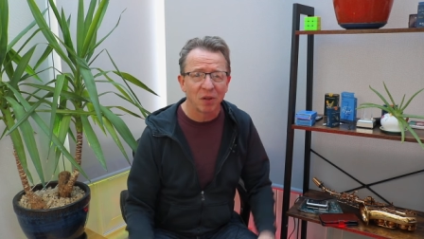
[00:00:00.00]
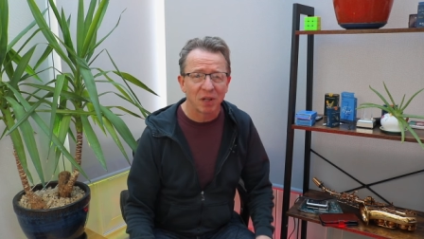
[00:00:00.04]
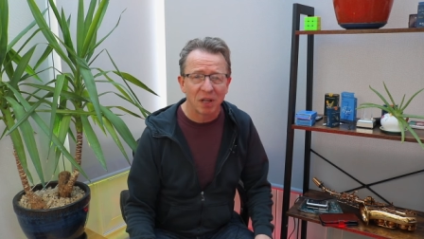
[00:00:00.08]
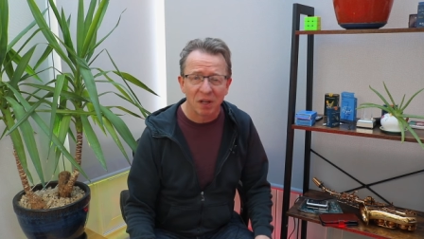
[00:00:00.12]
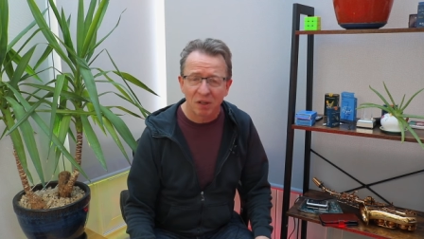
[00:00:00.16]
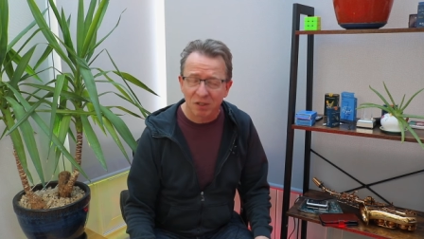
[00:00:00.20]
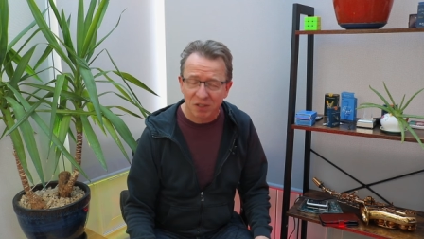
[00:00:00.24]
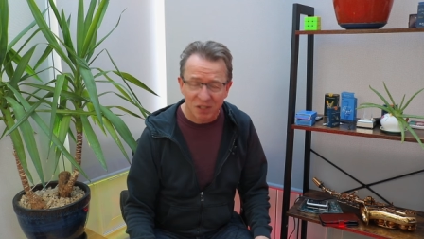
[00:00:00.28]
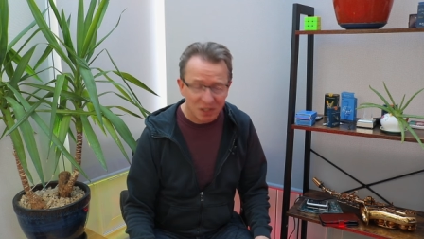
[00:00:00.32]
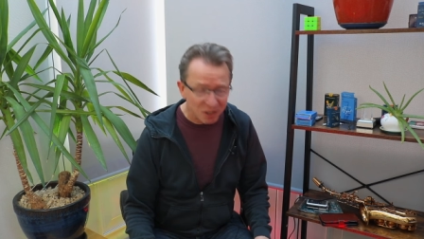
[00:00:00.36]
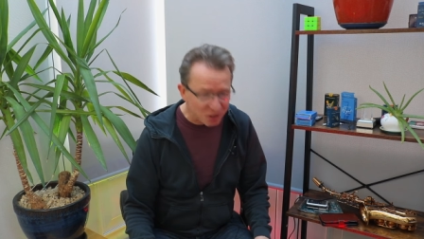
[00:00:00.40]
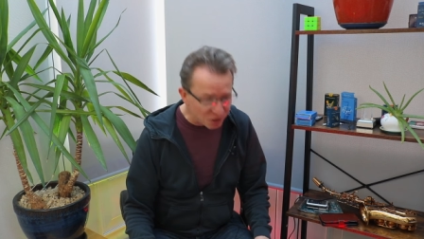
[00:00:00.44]
the
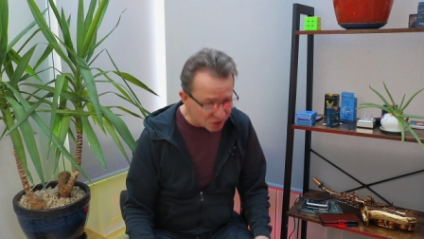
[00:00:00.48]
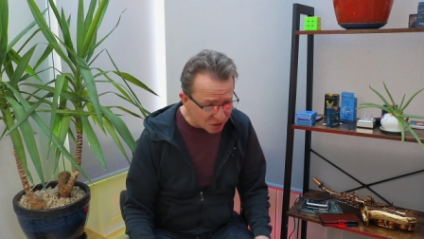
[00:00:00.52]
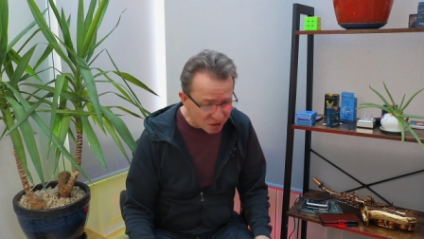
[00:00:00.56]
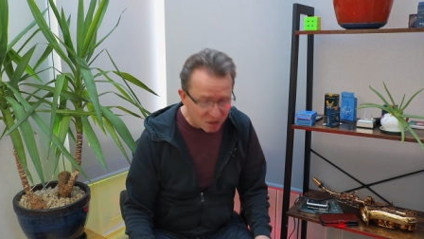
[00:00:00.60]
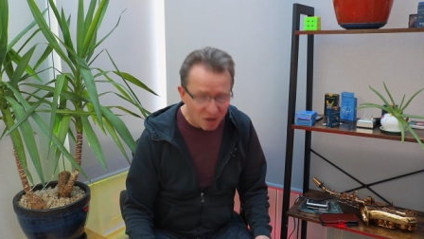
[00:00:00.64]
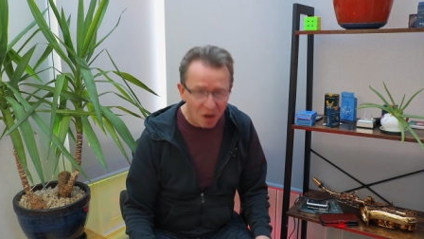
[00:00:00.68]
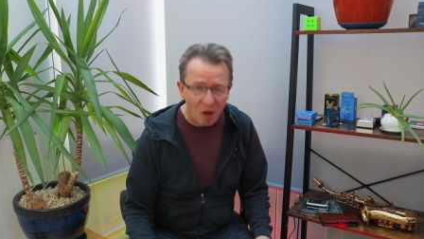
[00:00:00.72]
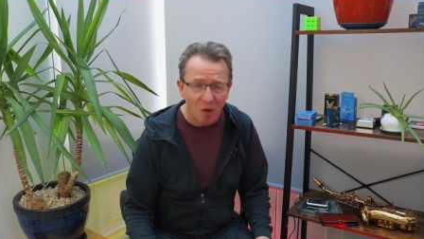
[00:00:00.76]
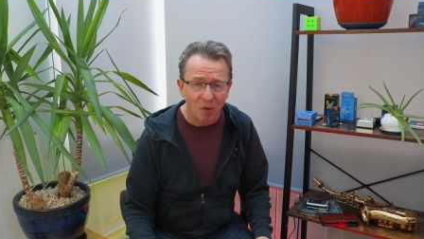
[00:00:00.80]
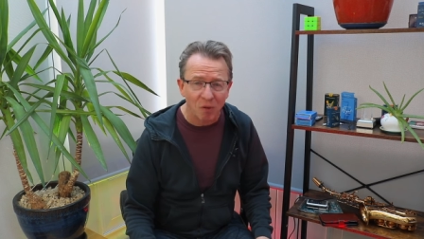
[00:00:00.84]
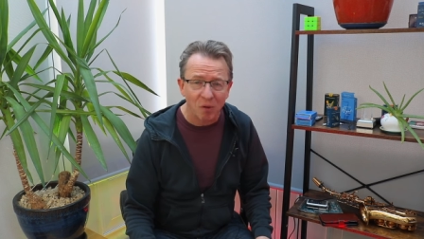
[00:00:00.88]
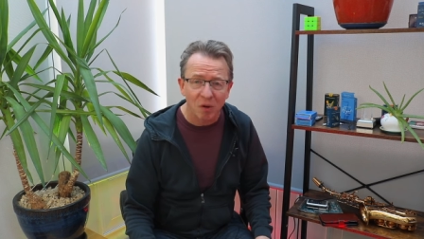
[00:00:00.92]
answer is
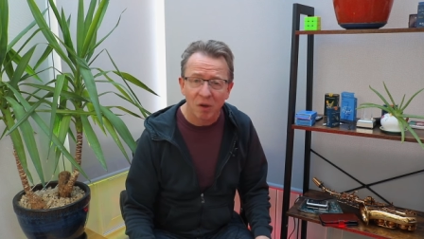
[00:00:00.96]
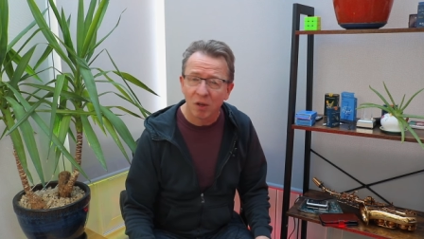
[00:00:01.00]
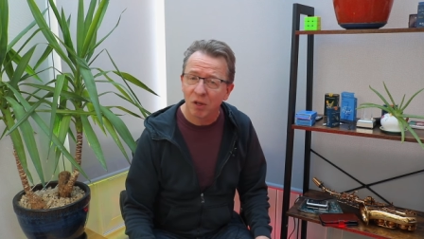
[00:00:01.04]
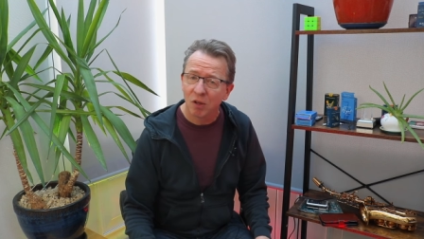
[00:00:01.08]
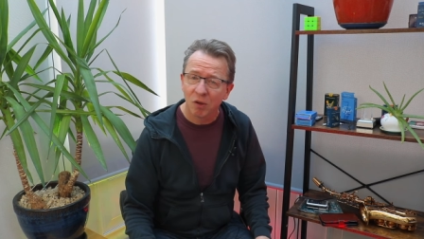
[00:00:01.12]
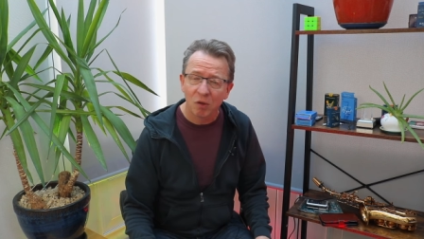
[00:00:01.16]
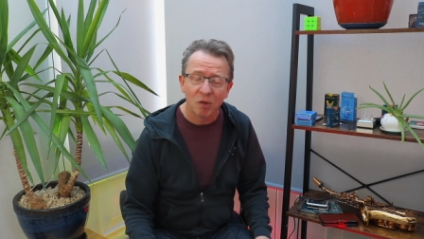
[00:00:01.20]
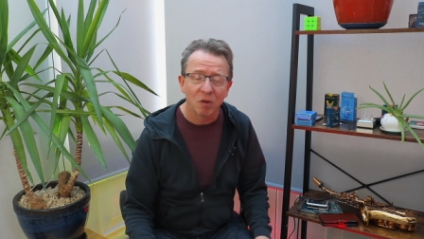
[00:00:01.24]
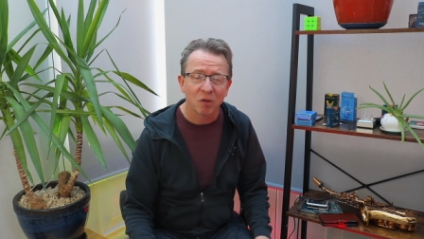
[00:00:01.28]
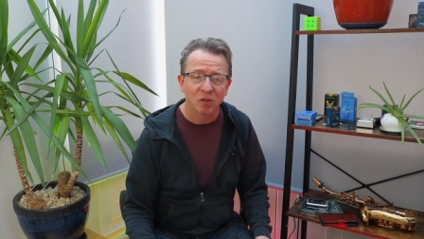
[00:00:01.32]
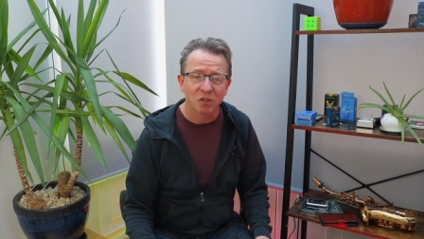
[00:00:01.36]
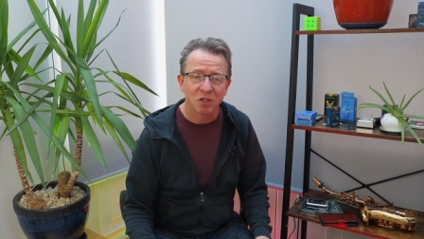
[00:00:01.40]
no,
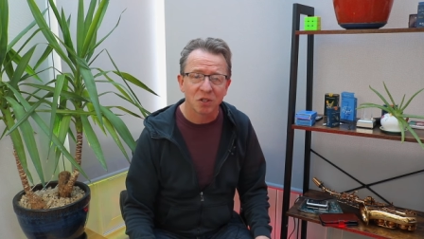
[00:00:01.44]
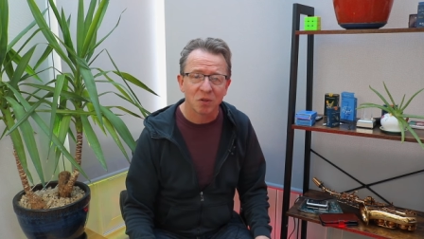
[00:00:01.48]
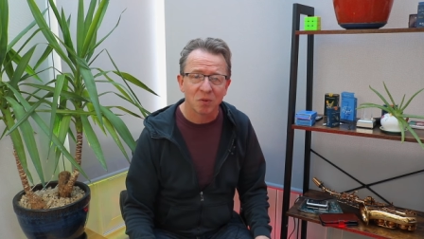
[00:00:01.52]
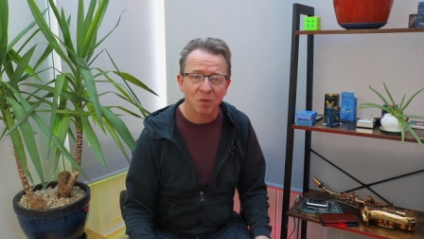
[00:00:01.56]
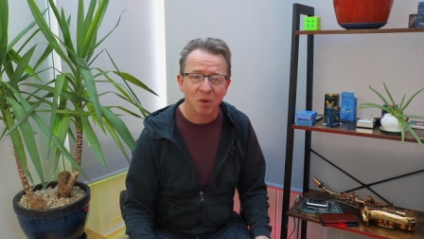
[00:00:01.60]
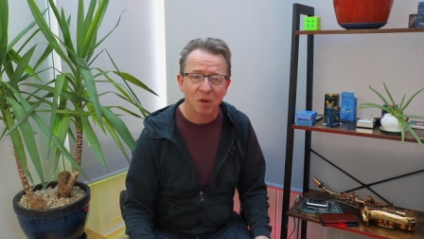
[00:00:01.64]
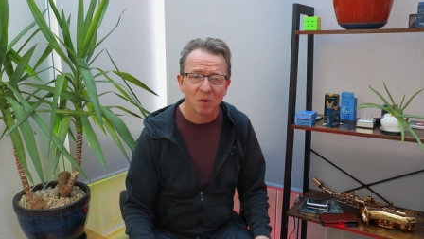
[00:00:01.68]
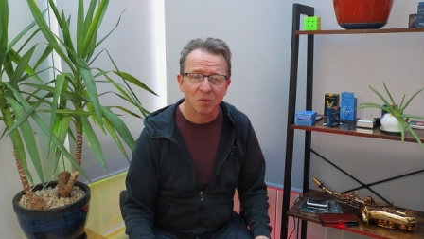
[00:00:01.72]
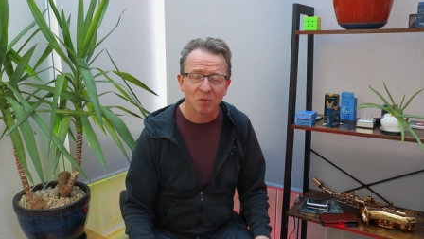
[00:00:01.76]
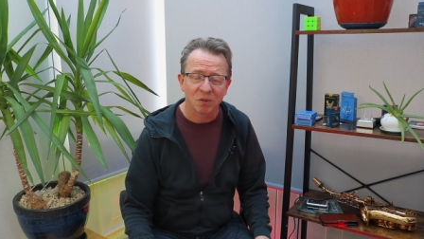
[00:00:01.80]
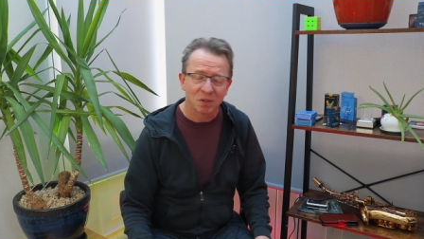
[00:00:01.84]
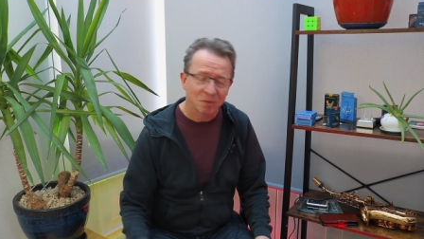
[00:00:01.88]
you're not
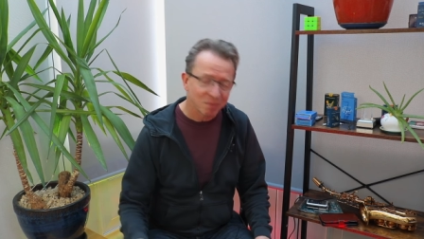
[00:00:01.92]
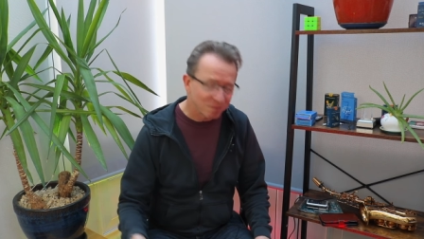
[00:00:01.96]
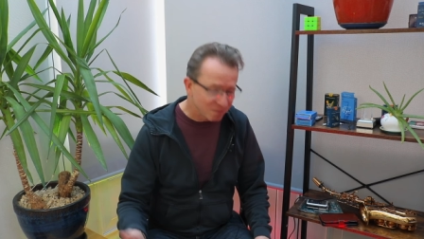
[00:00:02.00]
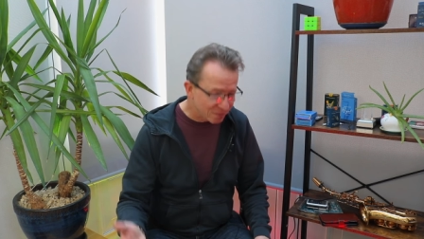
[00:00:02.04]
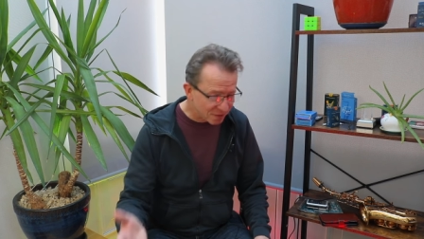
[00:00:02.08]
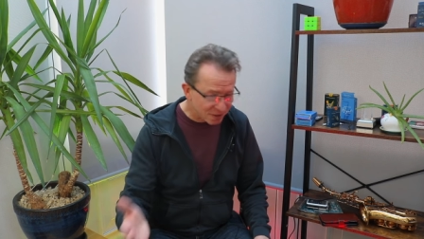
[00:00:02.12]
too old.